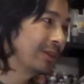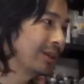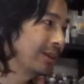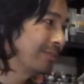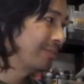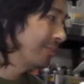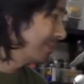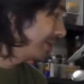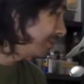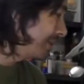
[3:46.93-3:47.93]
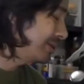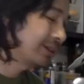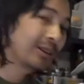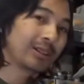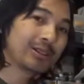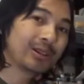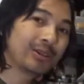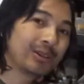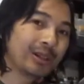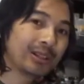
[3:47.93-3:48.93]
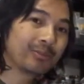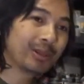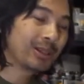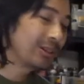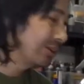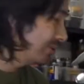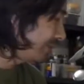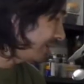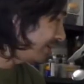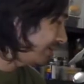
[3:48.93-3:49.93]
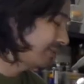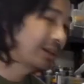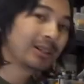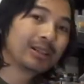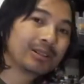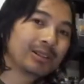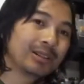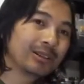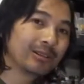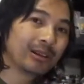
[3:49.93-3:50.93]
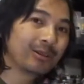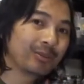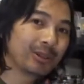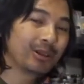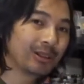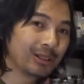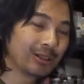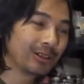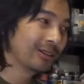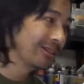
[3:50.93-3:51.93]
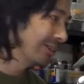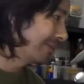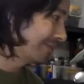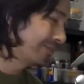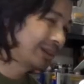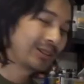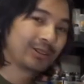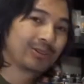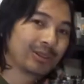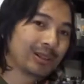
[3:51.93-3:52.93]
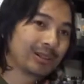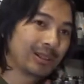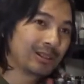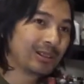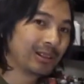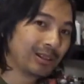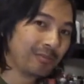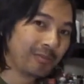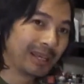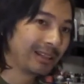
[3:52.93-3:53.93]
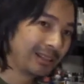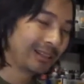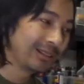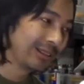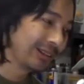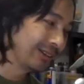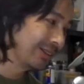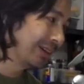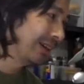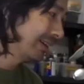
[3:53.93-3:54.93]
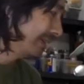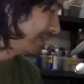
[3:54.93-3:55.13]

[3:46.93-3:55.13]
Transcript: the the heat sink that's already on the BAC 2000, the main sink. I'm, I'm going to be calling the, the BAC 2000 heat sink the main heat sink. okay?